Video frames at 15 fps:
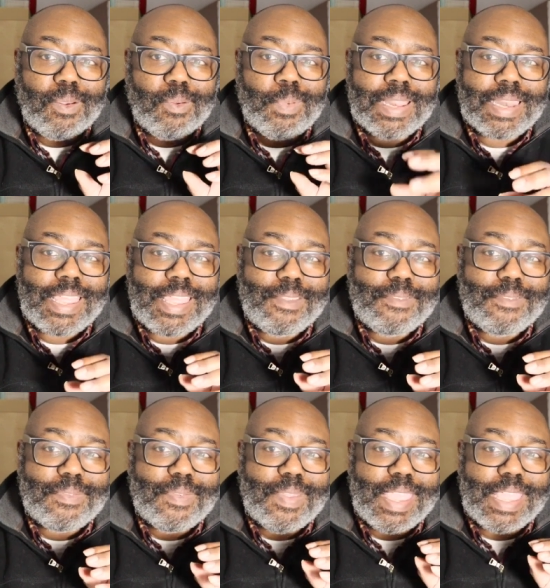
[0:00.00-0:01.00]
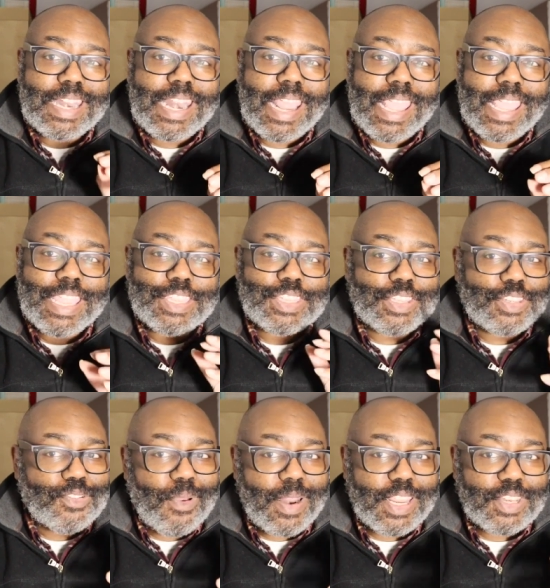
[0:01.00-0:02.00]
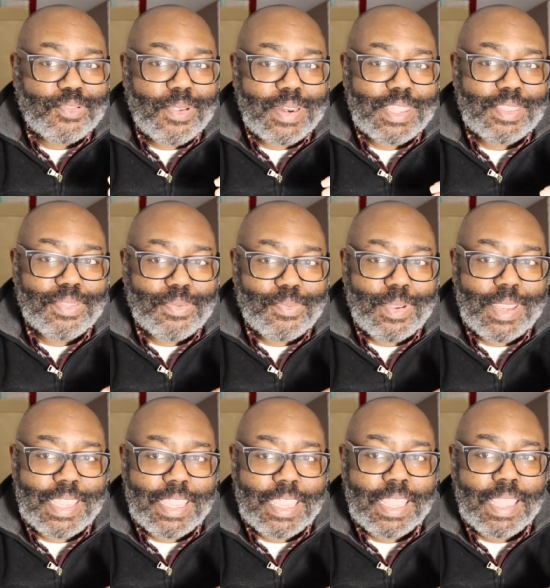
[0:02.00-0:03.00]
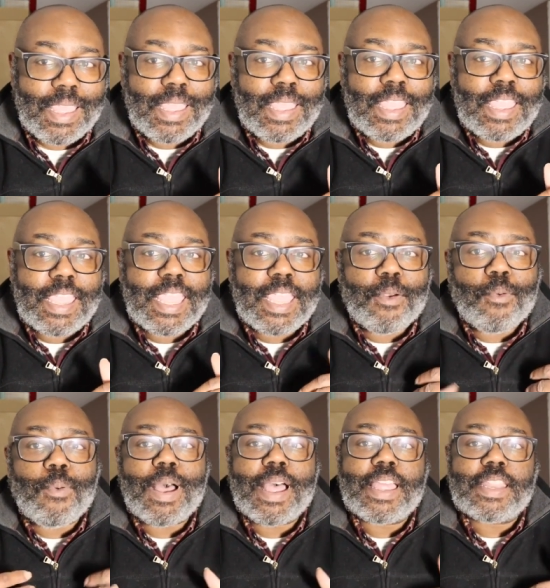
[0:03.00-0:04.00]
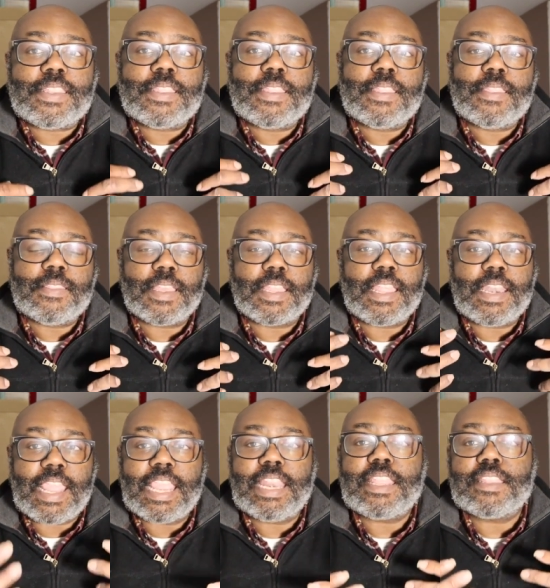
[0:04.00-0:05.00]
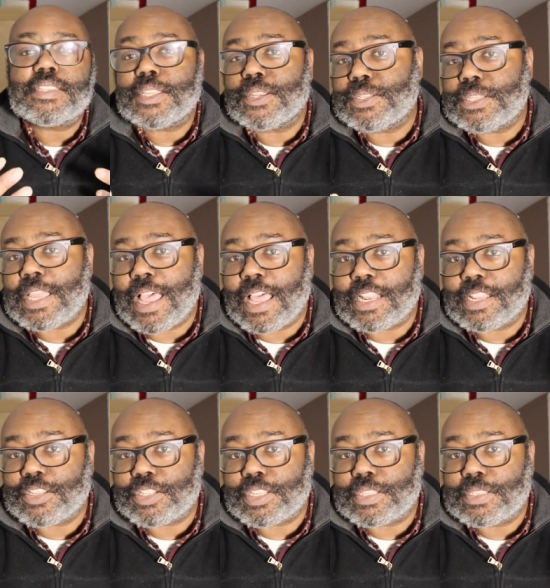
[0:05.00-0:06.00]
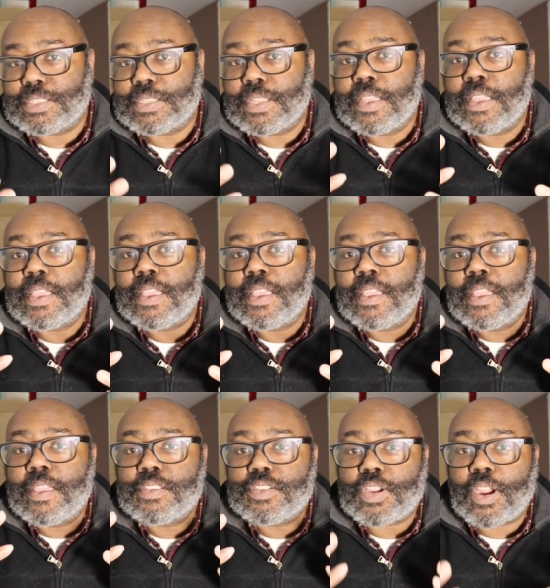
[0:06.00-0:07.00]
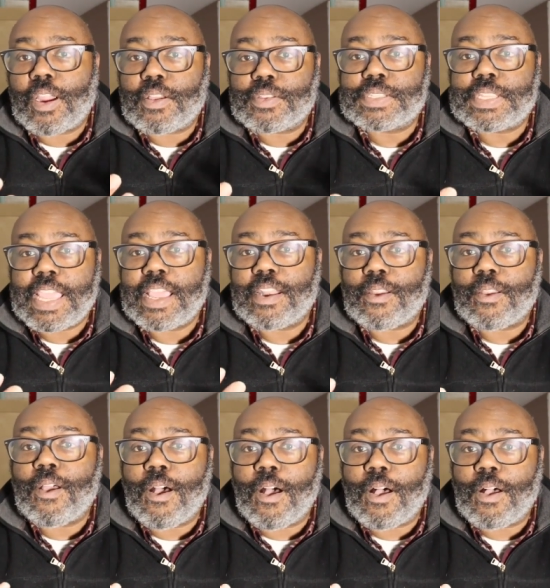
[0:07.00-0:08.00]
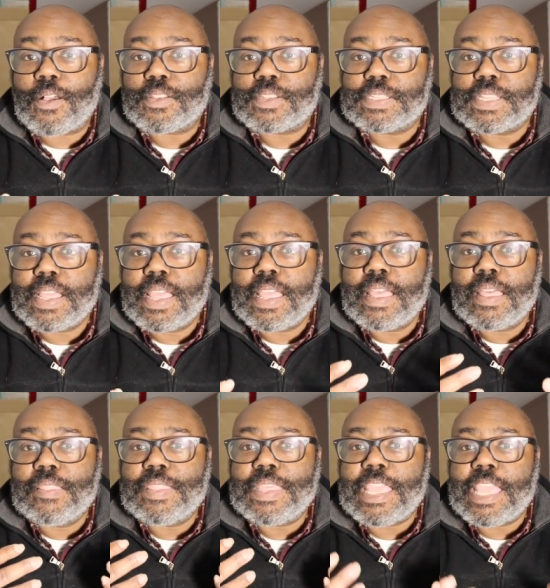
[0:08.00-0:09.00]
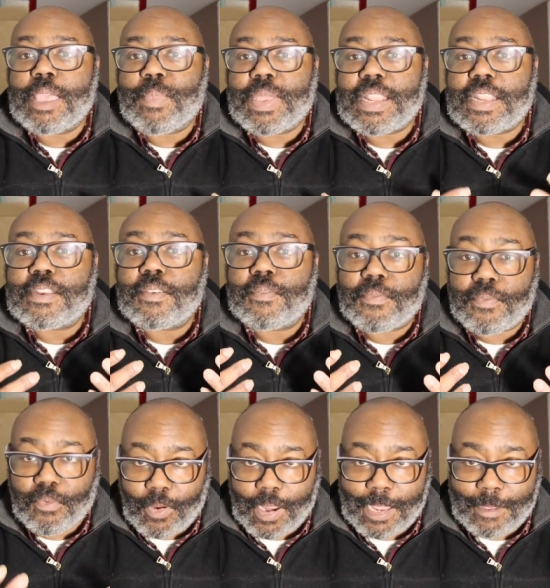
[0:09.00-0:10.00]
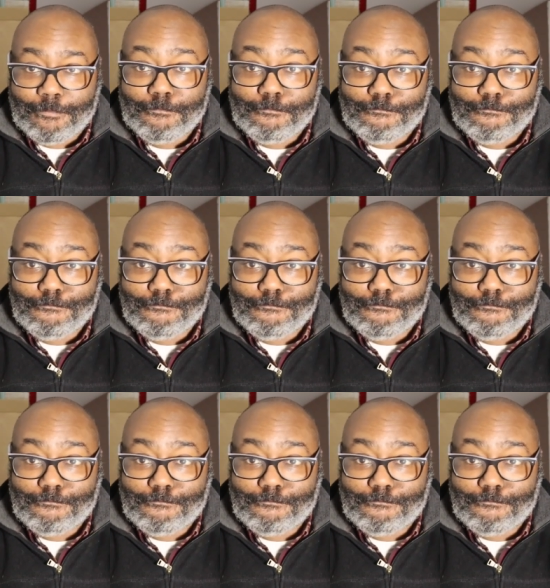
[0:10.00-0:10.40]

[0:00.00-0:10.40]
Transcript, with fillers: We live in an age in twenty twenty-three in what the Canadian sociologist Charles Taylor calls the immanent frame.